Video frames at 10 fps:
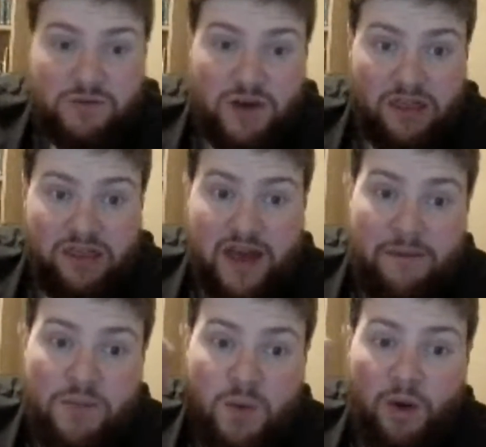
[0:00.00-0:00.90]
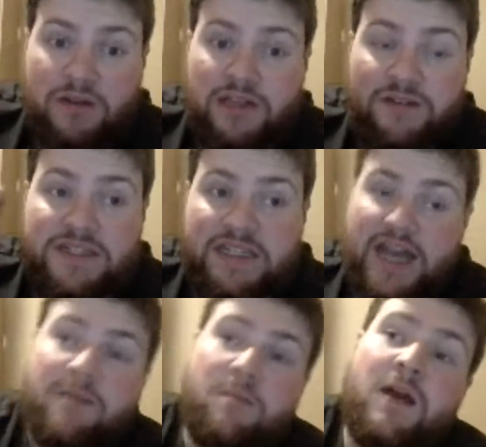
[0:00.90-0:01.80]
with The World Enough in
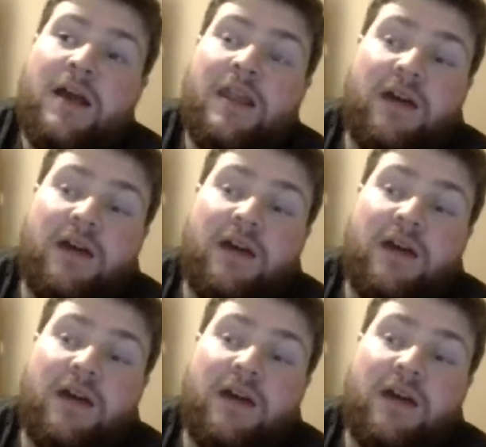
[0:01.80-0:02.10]
Time.